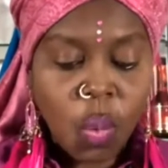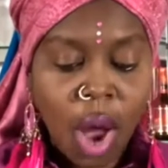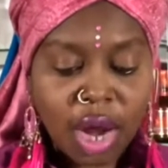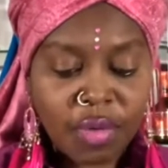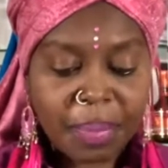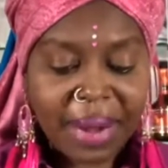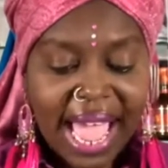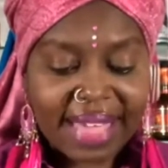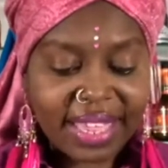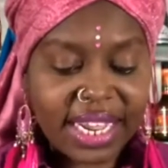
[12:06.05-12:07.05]
Walker
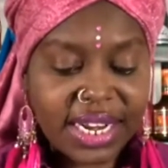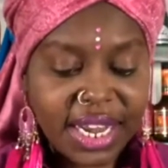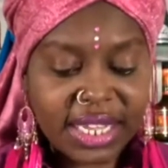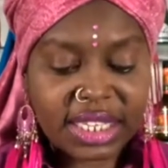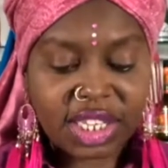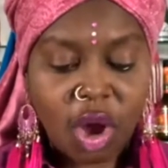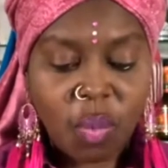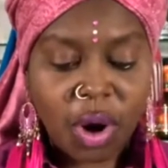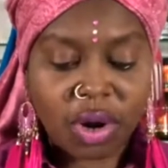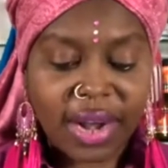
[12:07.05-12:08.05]
replied that he does his
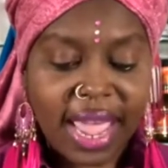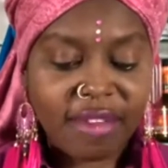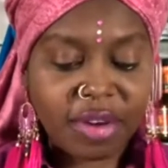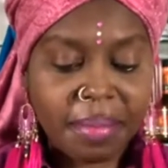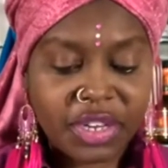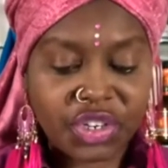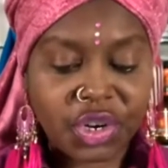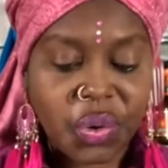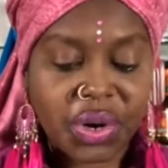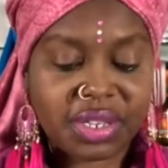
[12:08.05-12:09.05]
homework on every mission,
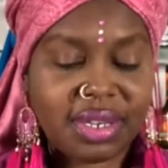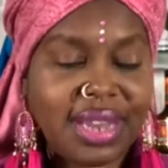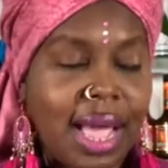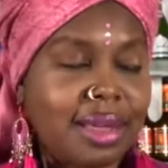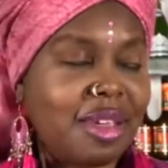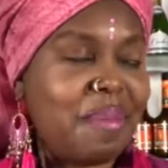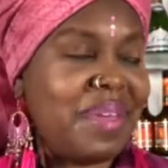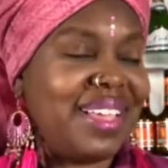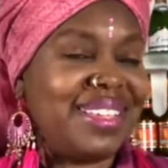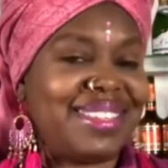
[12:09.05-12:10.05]
according to
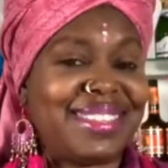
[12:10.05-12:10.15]
documents.